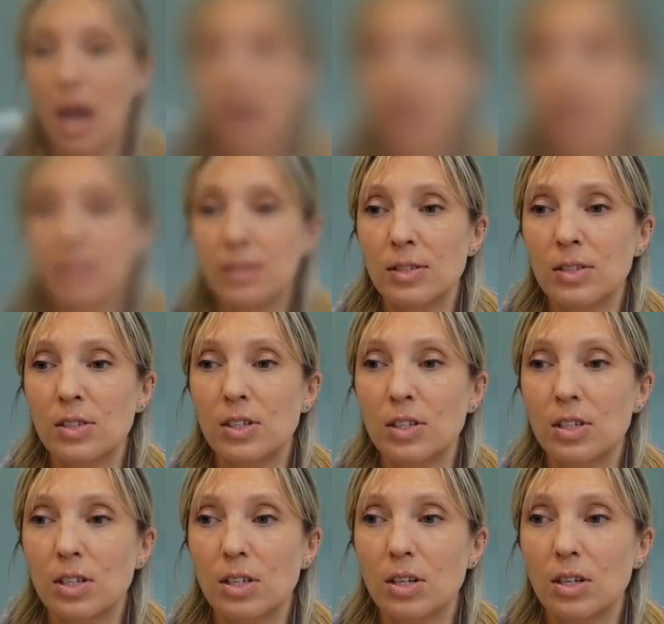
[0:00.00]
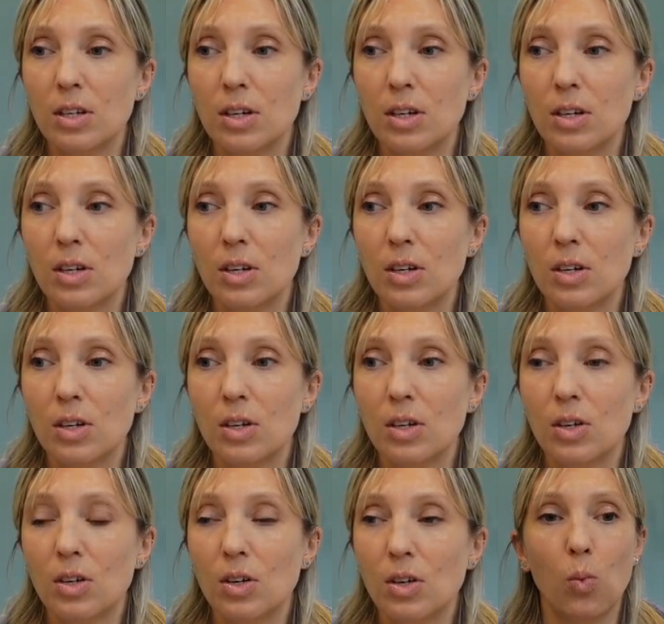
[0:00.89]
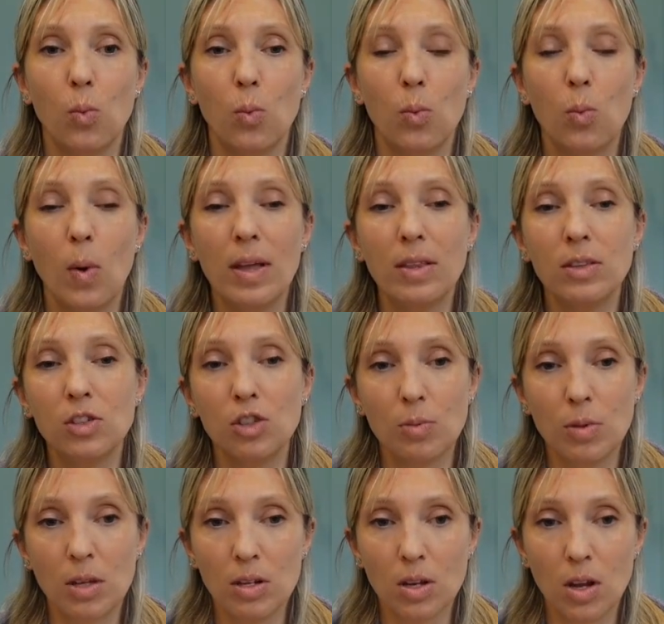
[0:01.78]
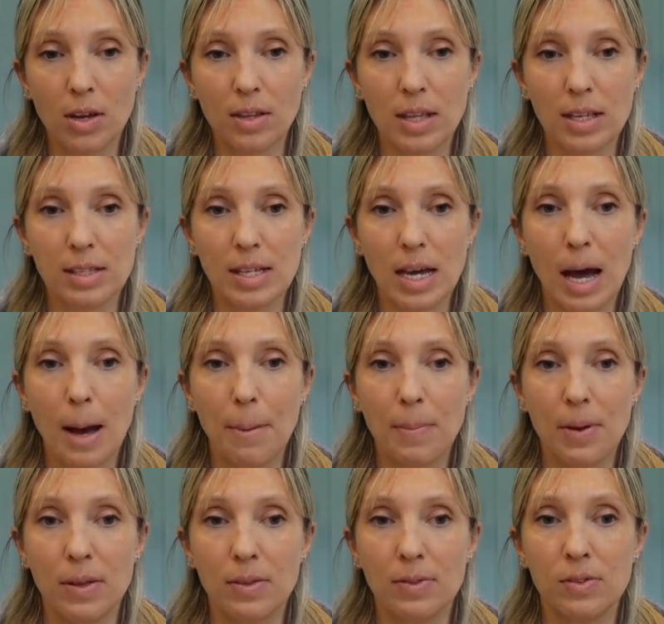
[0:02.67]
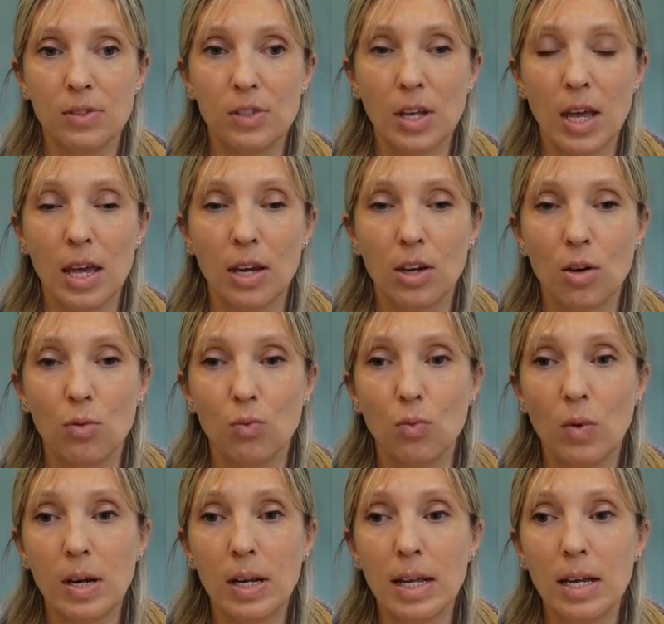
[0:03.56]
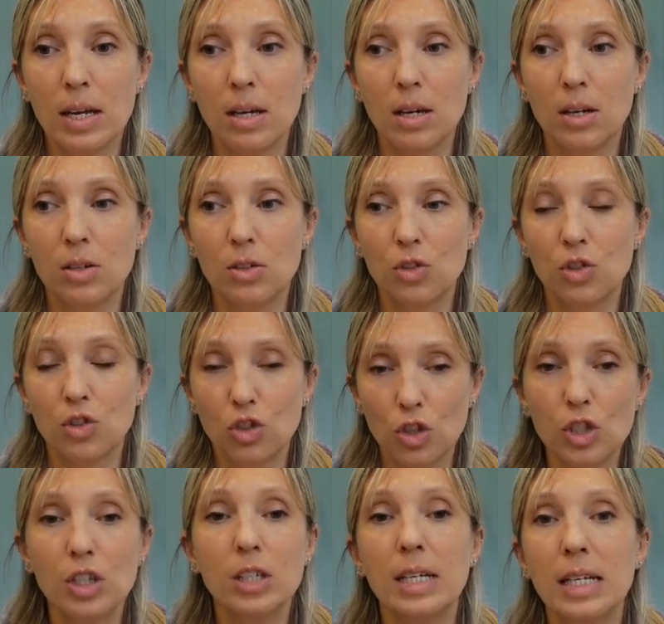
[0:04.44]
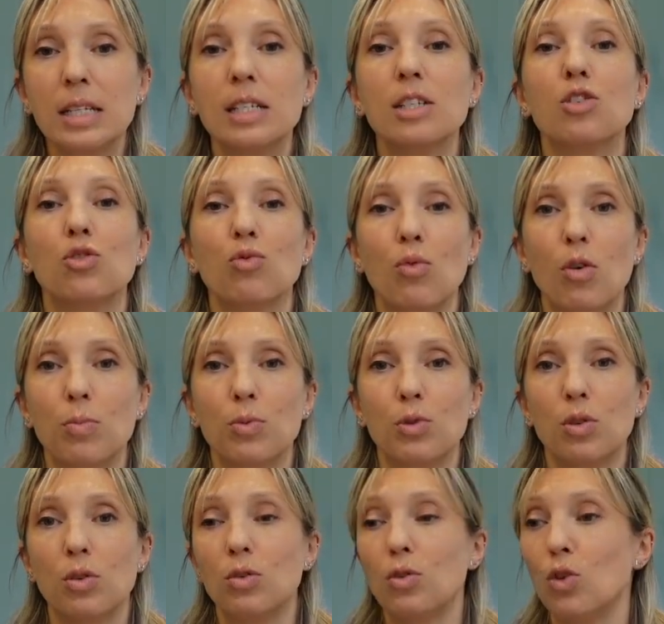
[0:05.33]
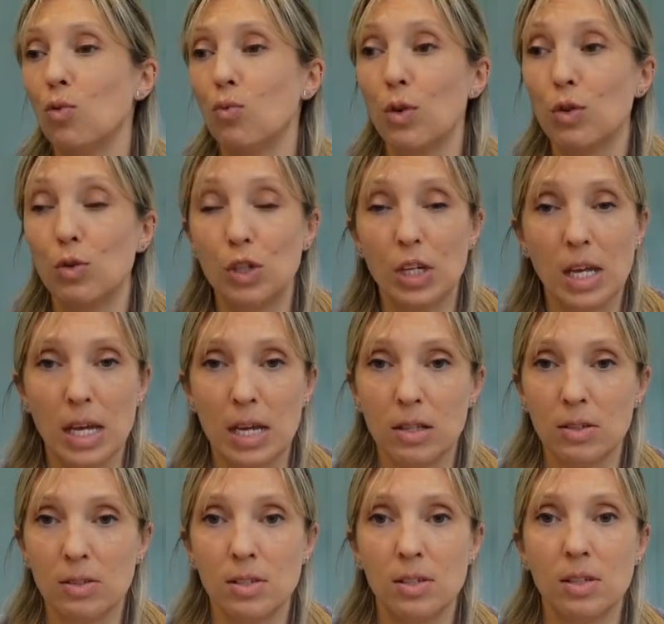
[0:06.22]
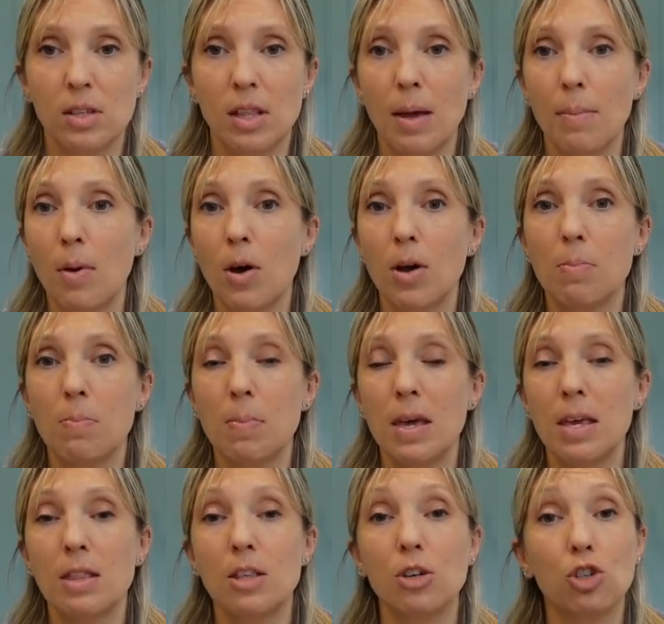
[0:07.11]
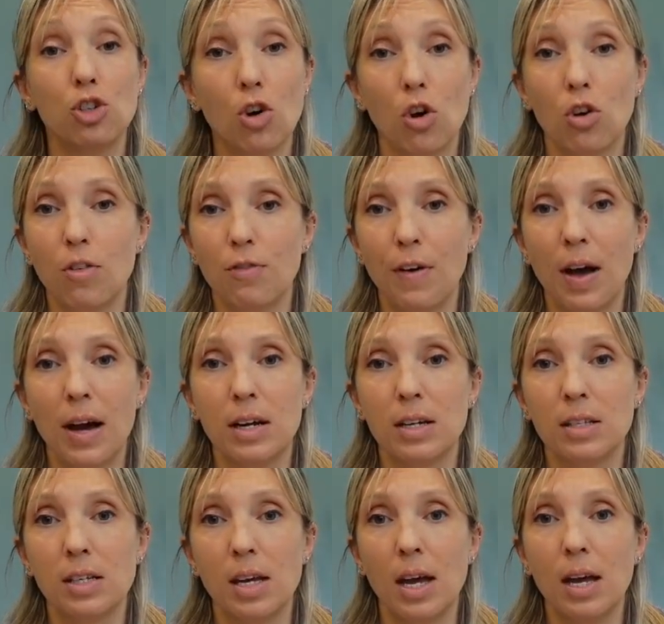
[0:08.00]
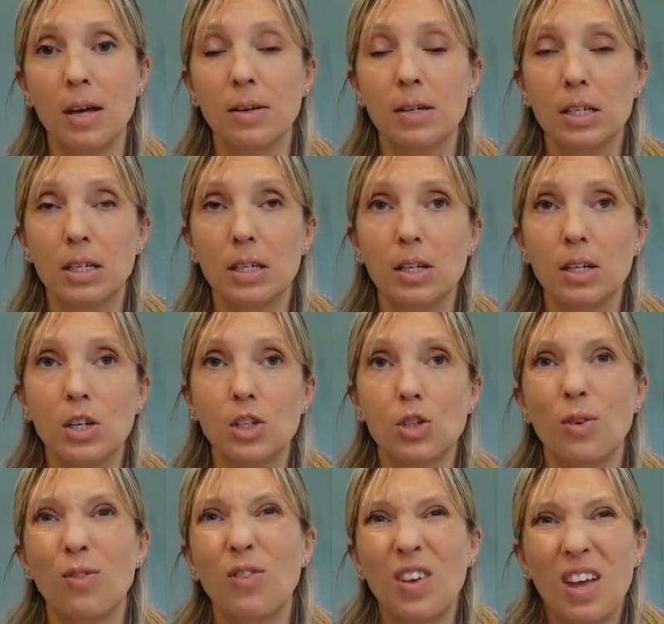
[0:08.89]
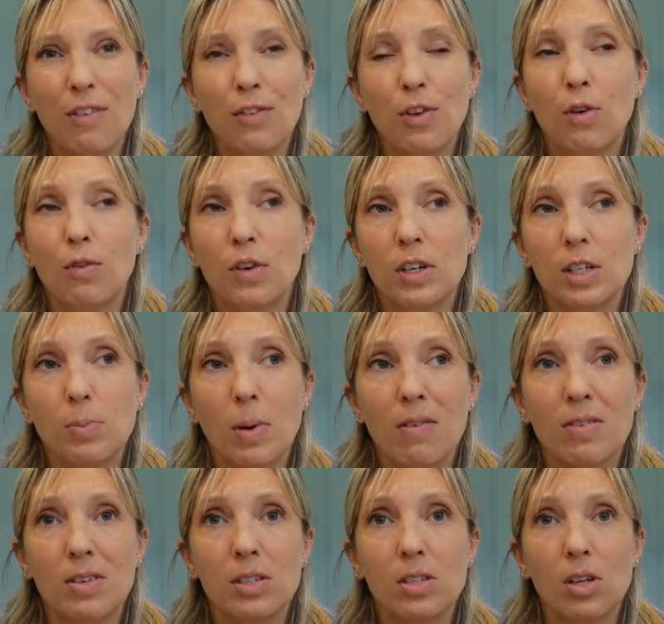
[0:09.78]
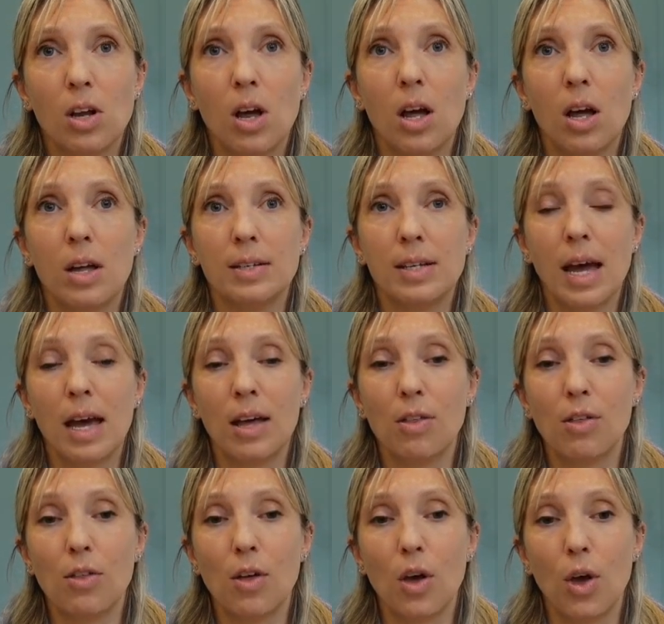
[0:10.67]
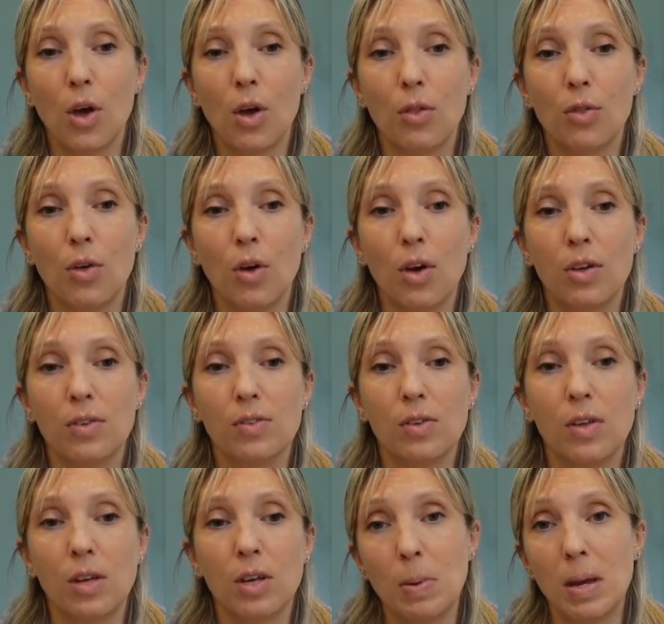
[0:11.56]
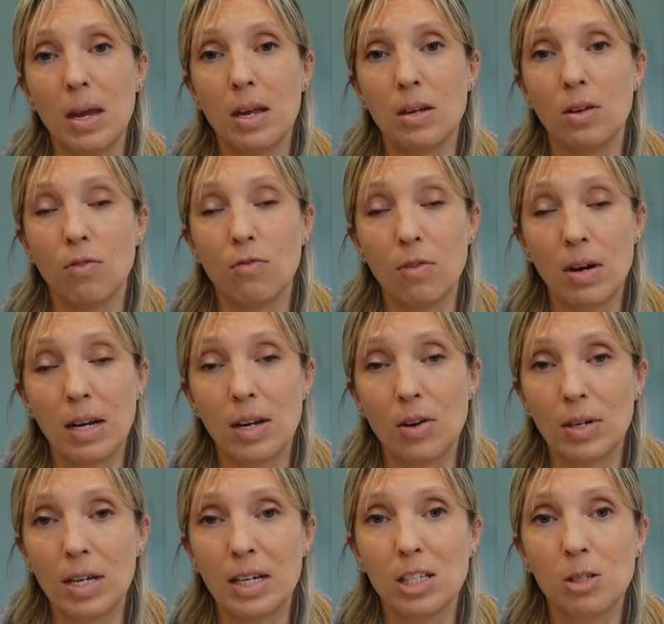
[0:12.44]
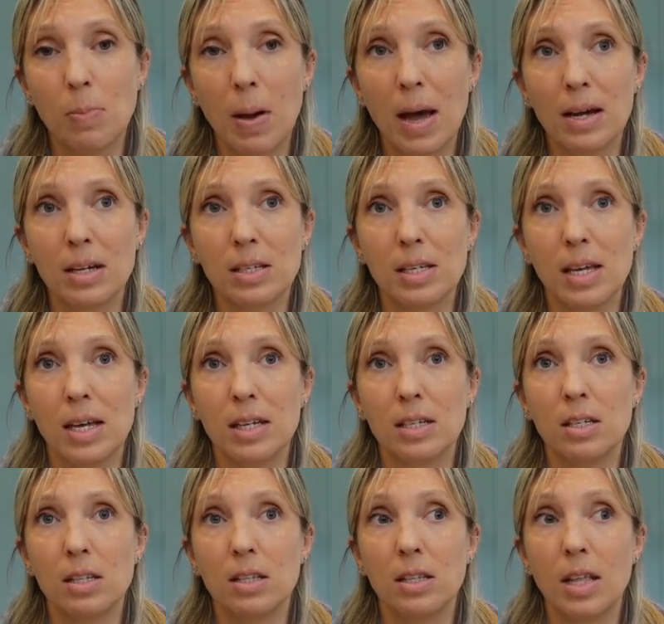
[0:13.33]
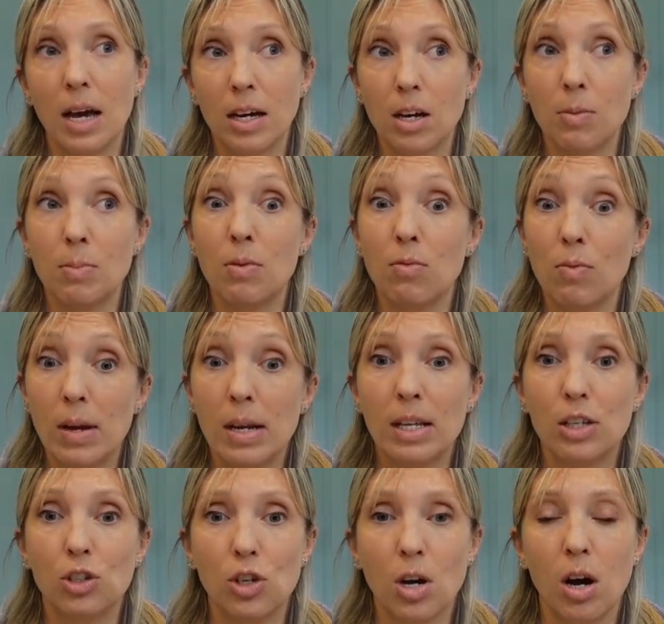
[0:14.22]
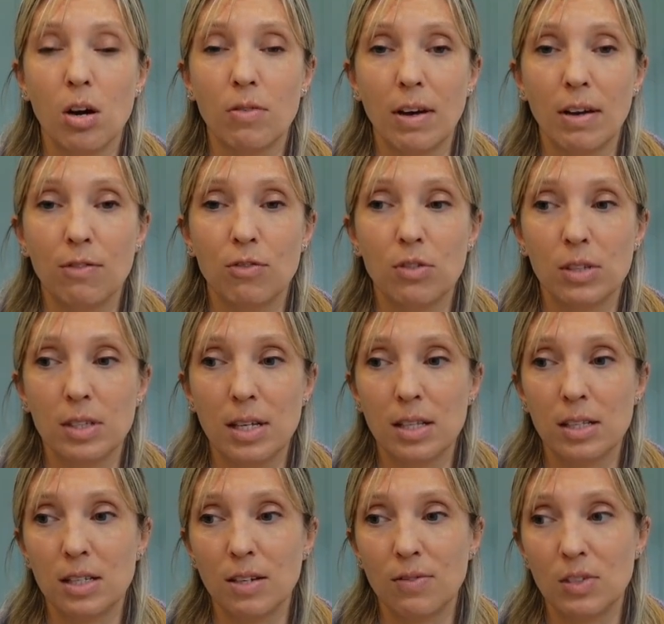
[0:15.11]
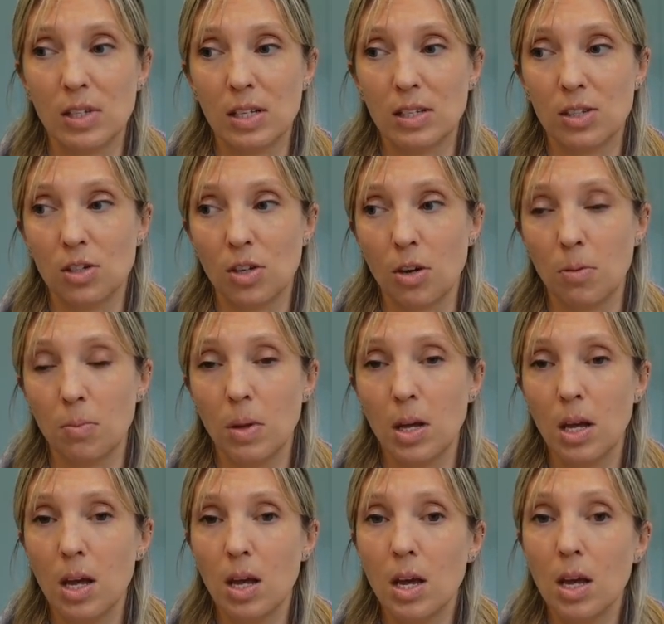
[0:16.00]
And when something like this happens, it can really suddenly disrupt your routines. There might be the shock factor. So if you've experienced a death that has been really unexpected, that can be really jarring for a sensitive system.